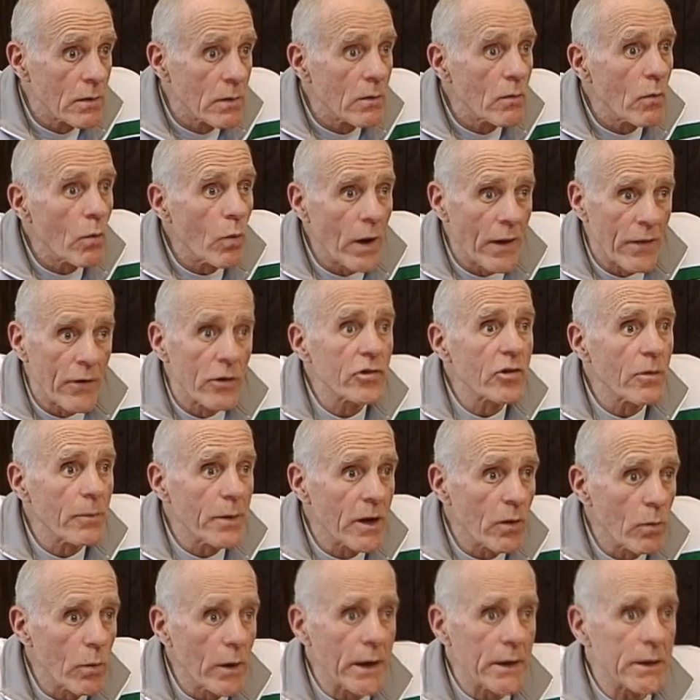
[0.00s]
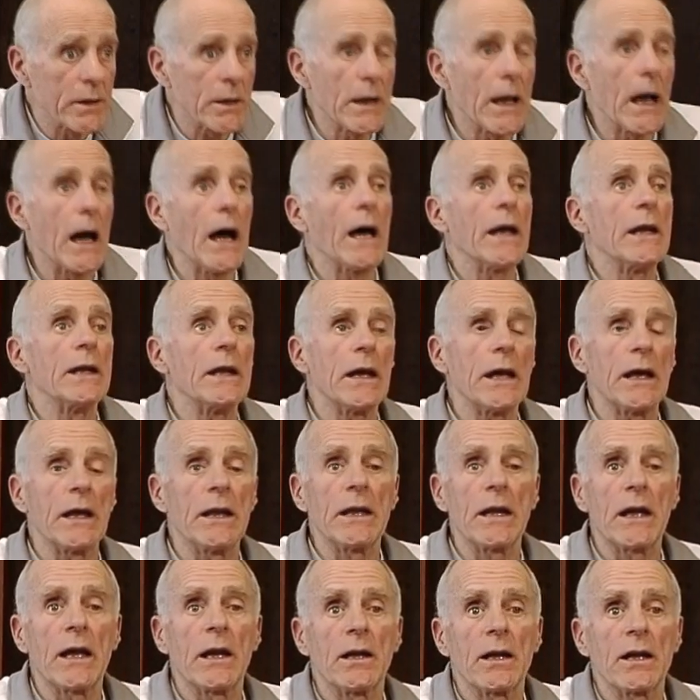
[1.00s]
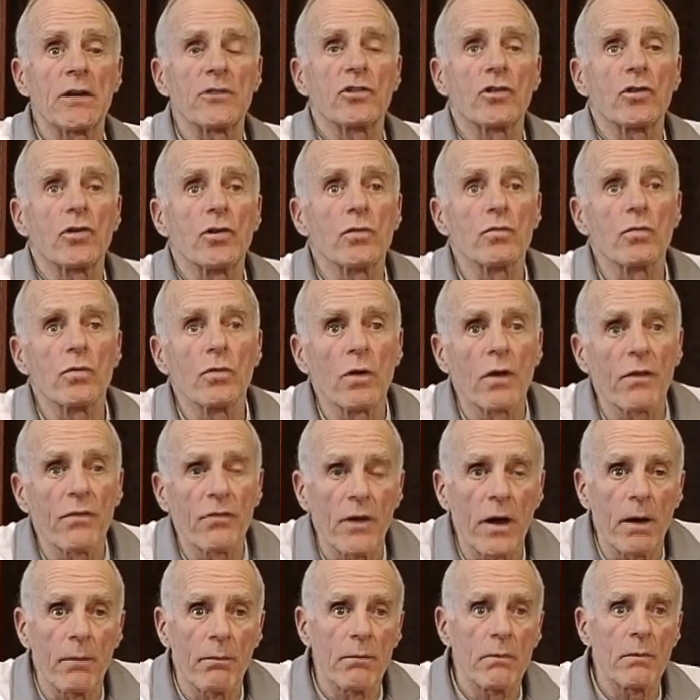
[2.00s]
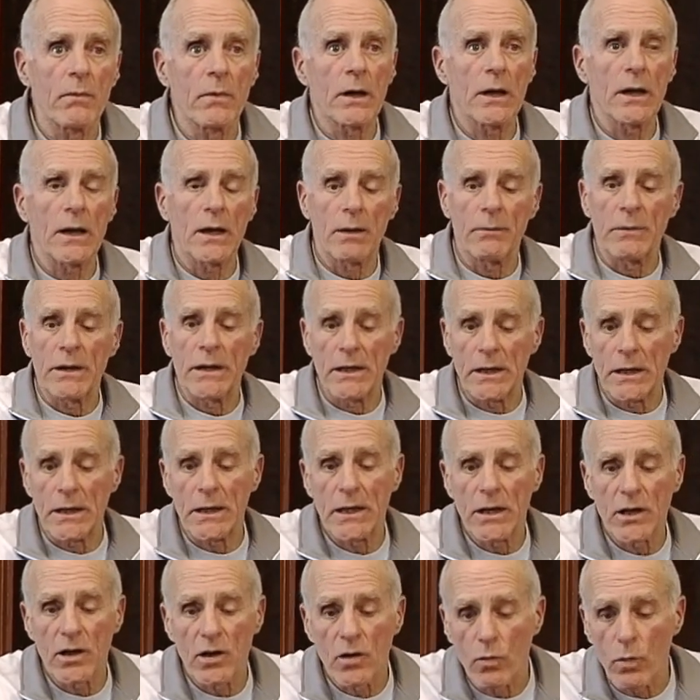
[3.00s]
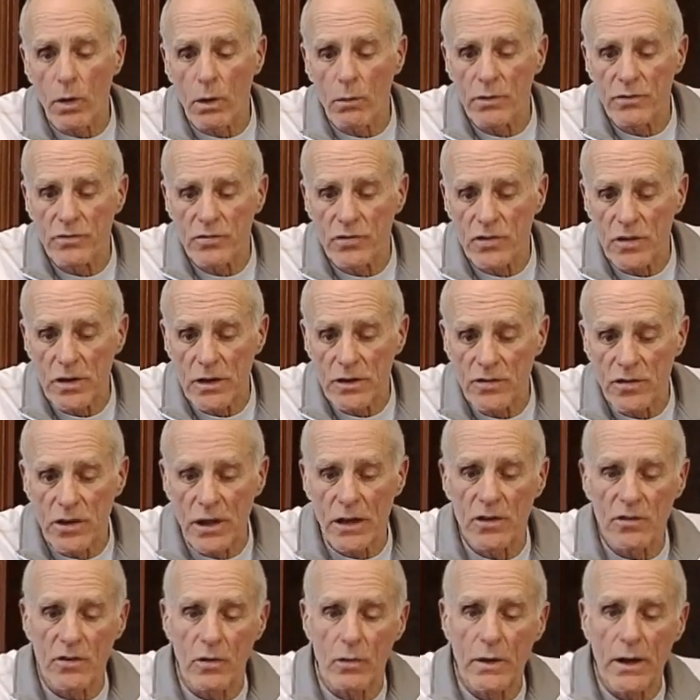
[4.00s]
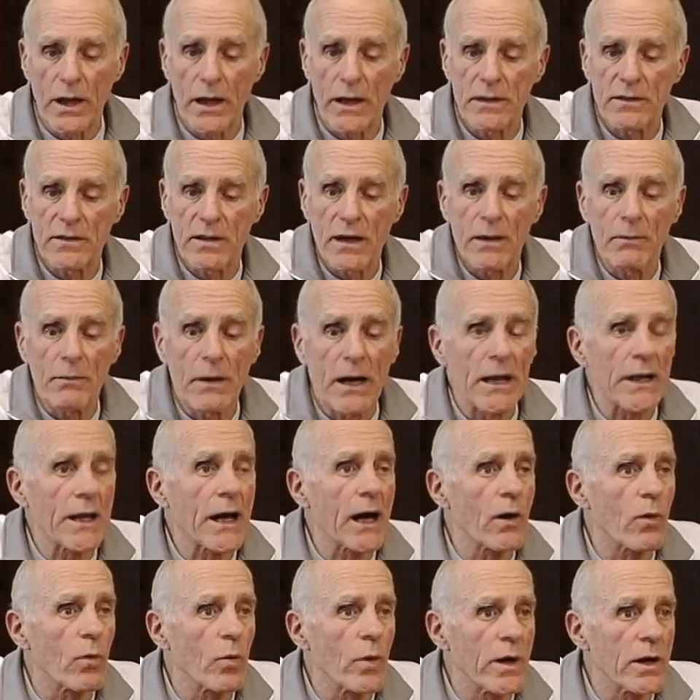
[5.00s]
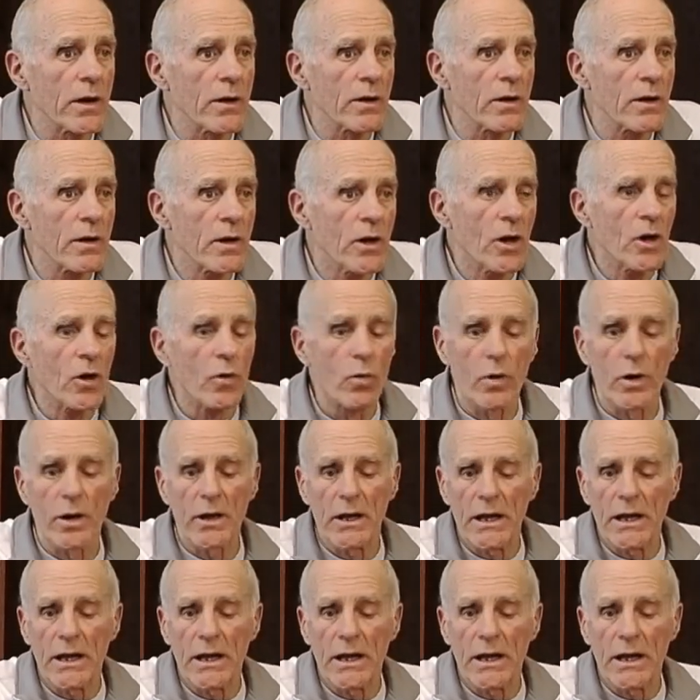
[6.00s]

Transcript: When there's a bit of wind, yeah. And as a good rule of thumb, I mean, here what we've said is, okay, 10 mile an hour wind, we're going to